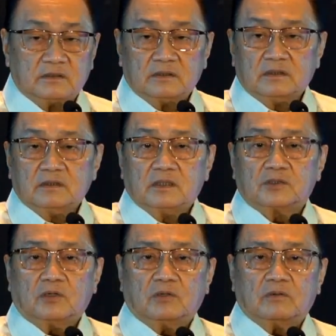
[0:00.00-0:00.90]

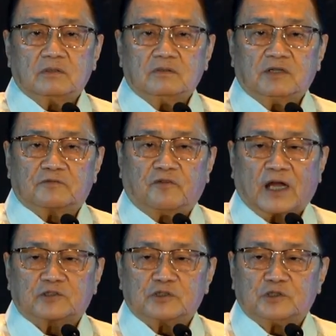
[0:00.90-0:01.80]
So what
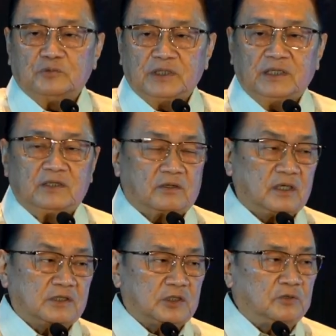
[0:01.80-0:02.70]
factors do we need or are
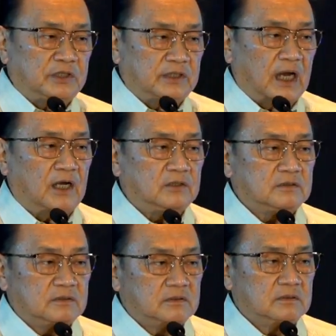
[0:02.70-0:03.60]
slowing down
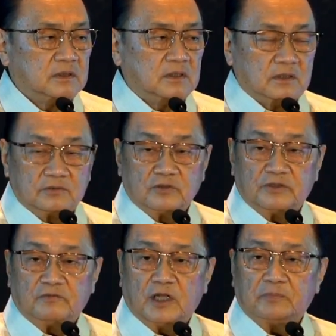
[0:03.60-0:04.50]
to
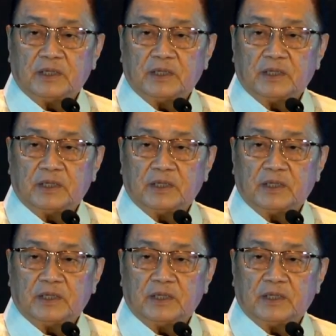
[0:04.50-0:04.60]
develop AI